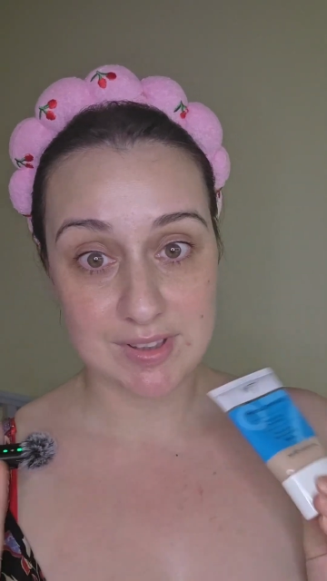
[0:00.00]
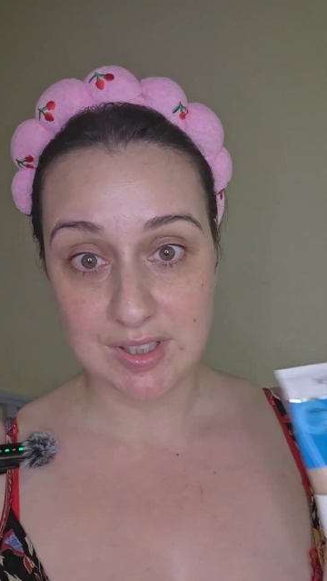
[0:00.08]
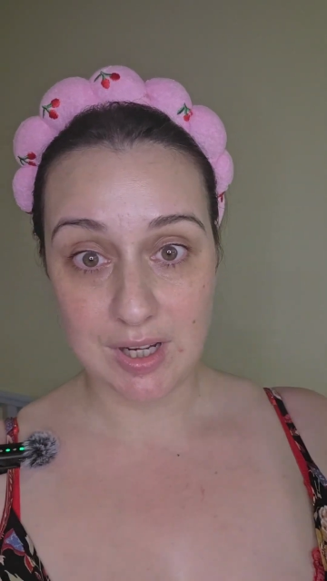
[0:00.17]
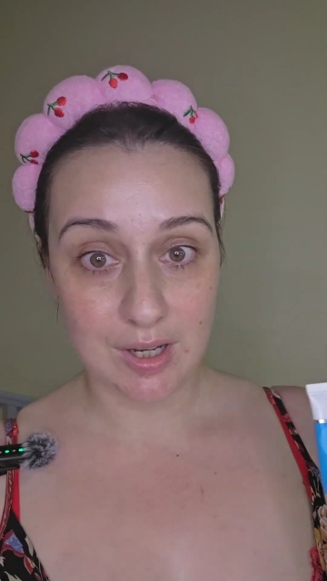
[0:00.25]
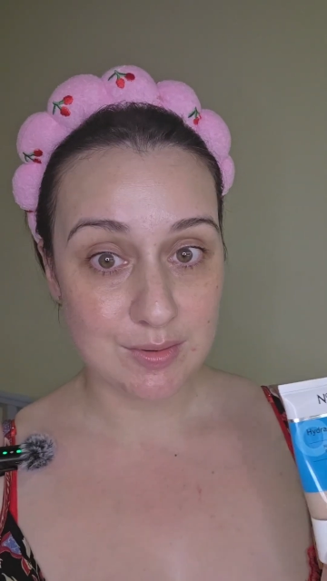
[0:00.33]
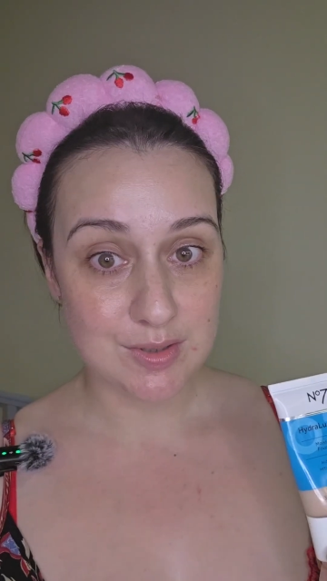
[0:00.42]

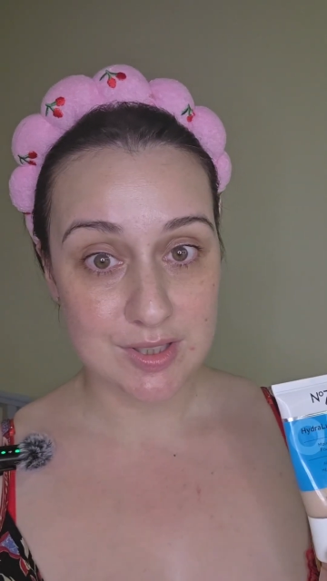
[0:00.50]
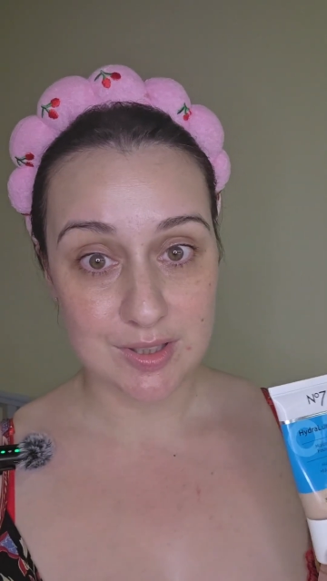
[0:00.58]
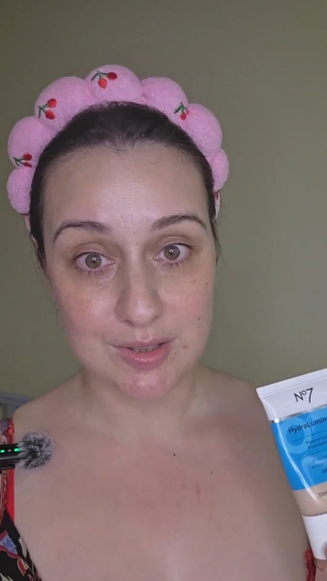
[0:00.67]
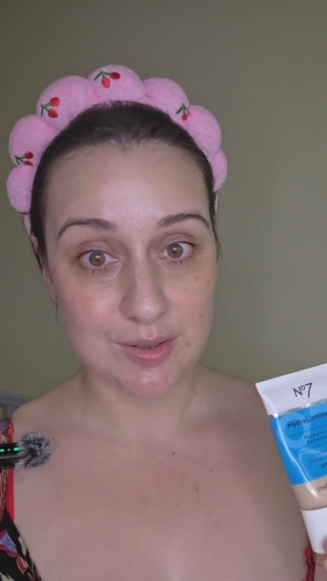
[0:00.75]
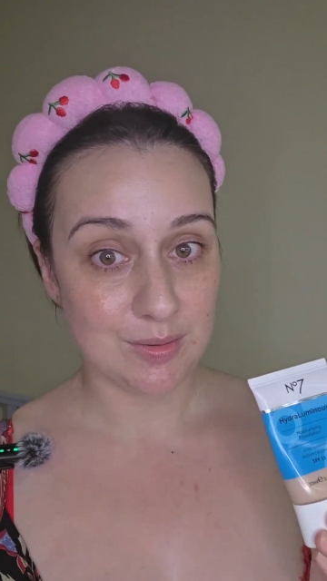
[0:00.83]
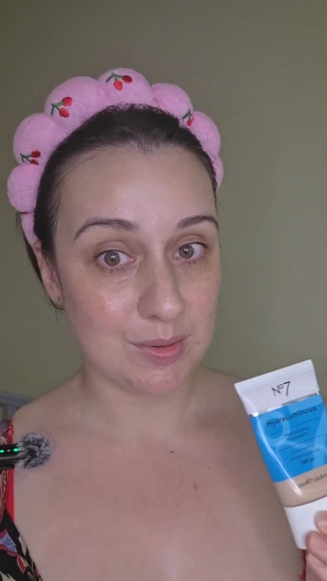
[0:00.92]

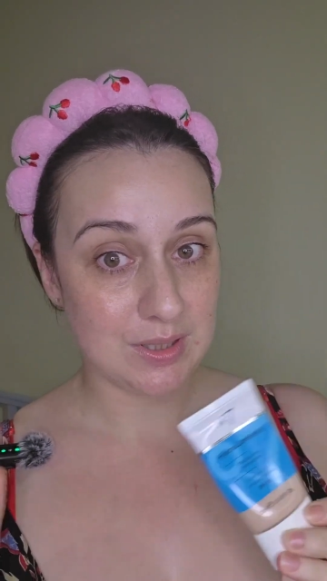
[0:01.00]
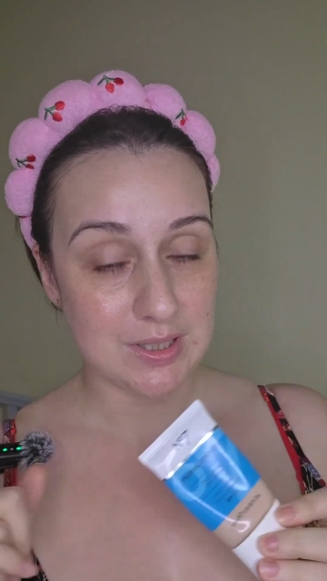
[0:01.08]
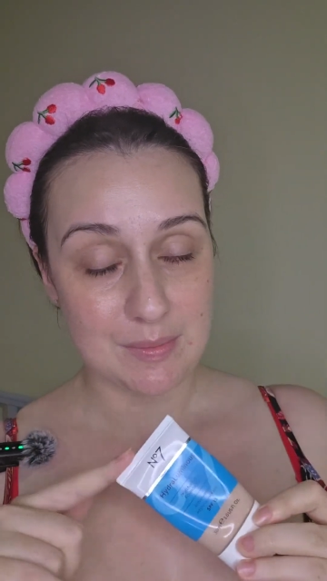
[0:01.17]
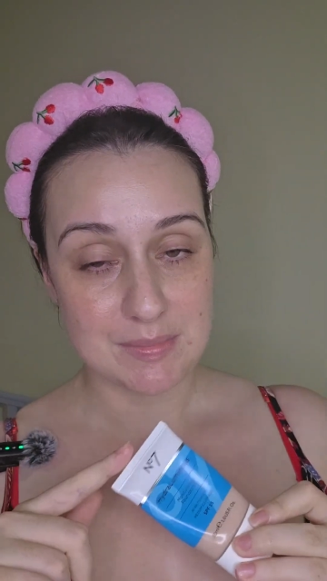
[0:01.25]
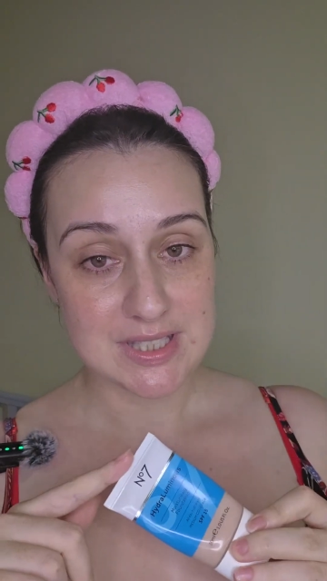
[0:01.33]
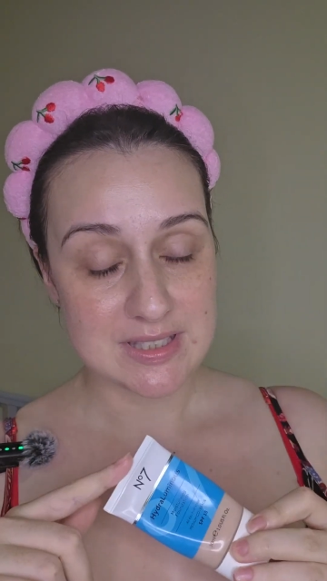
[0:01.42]
go-to
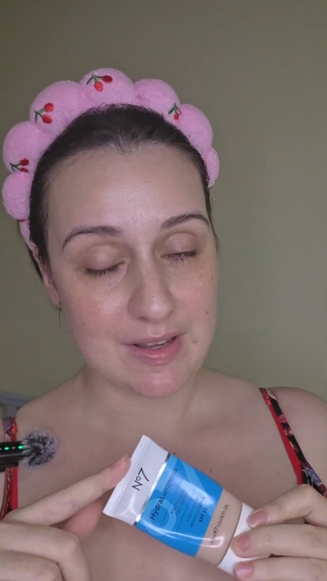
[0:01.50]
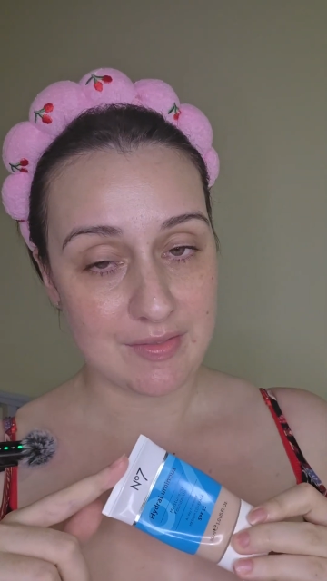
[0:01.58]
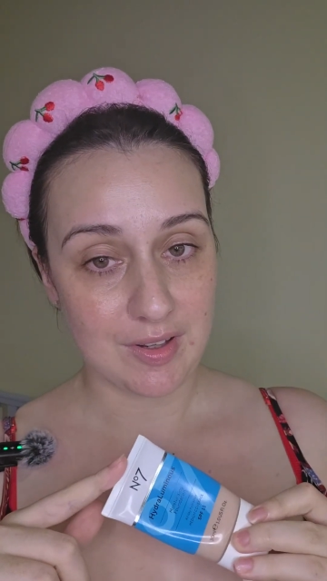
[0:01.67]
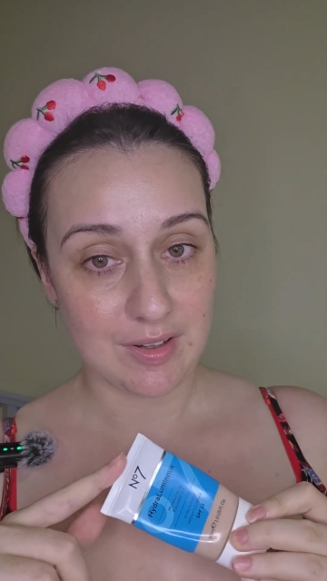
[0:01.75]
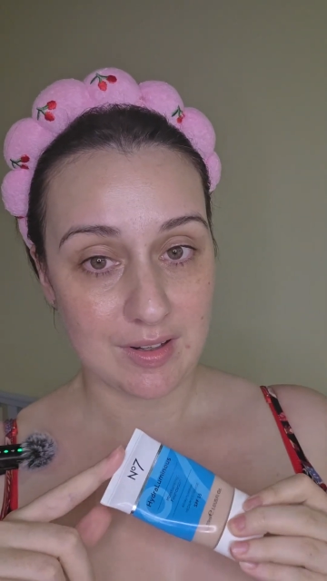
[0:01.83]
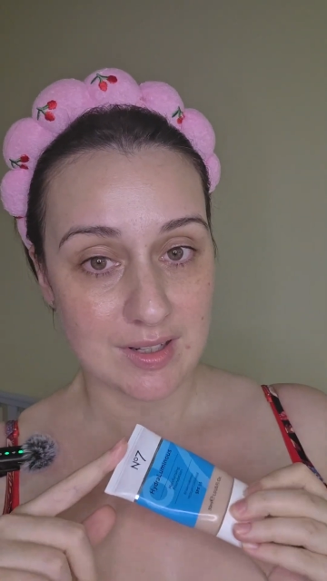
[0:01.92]
number
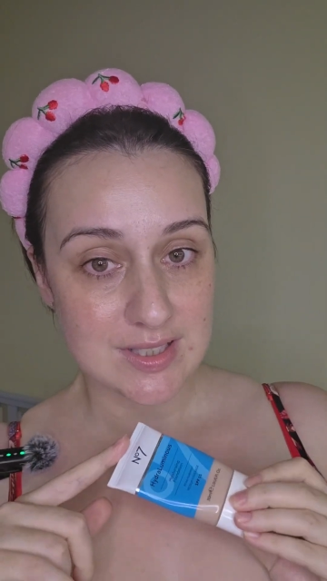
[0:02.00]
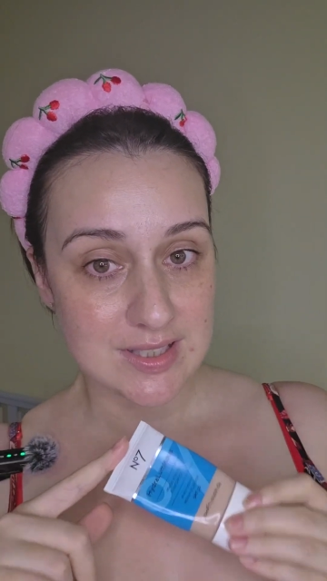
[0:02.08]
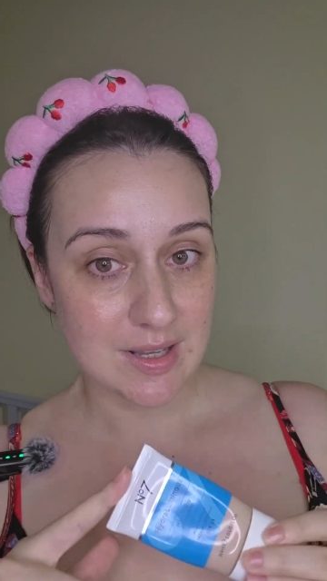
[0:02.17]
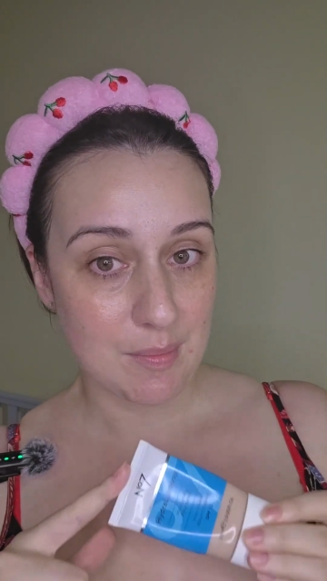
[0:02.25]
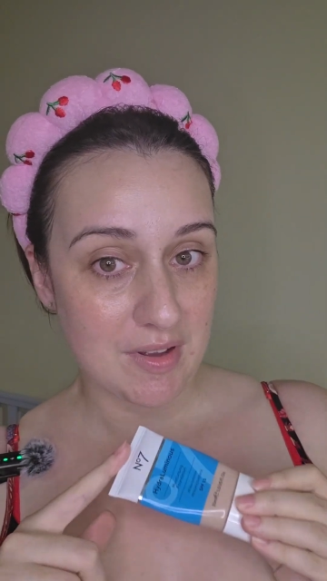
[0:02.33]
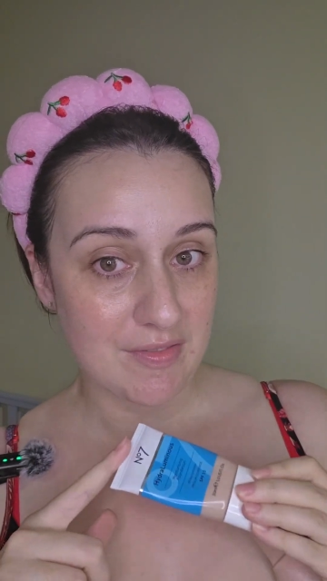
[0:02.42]
7
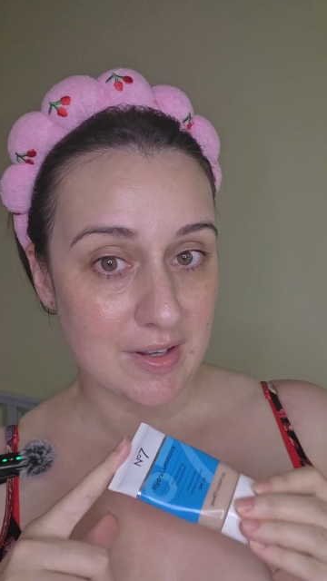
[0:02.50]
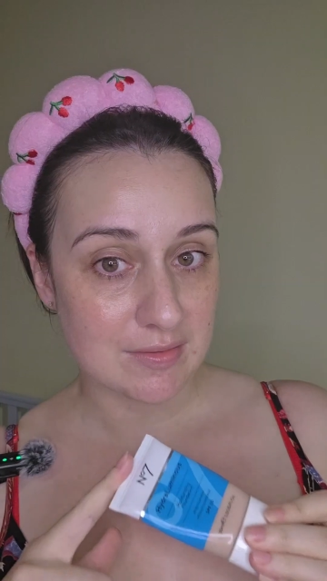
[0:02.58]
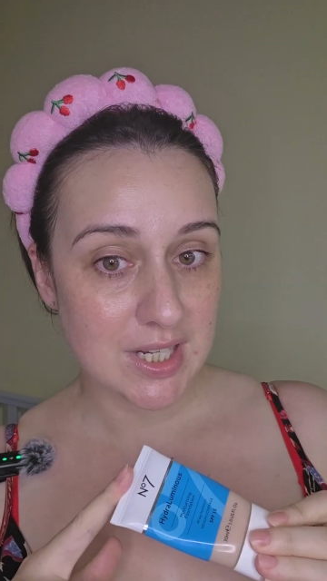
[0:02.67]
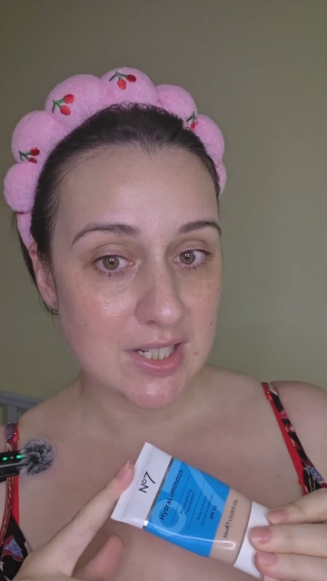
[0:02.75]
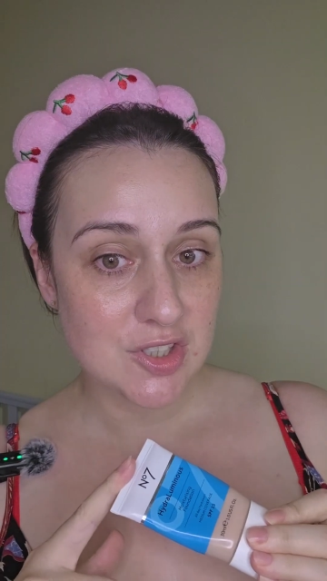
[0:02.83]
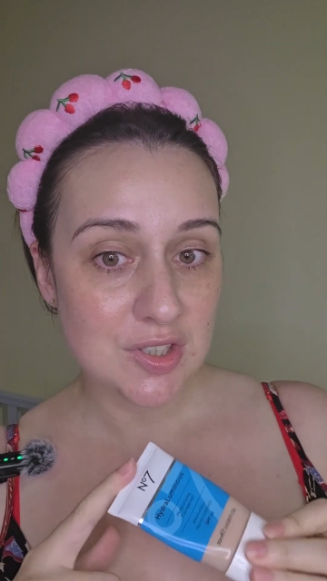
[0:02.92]
summer
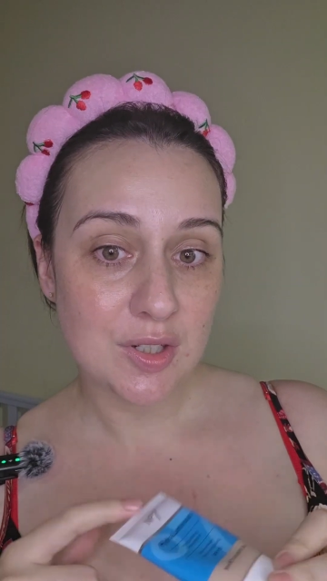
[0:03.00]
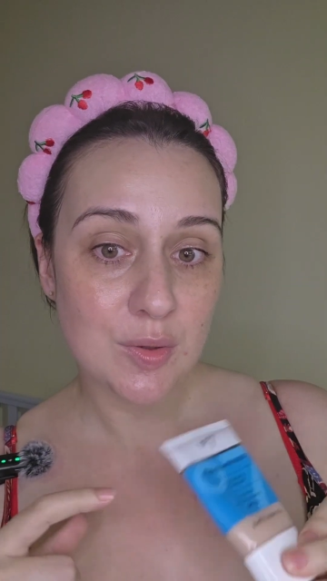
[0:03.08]
foundation,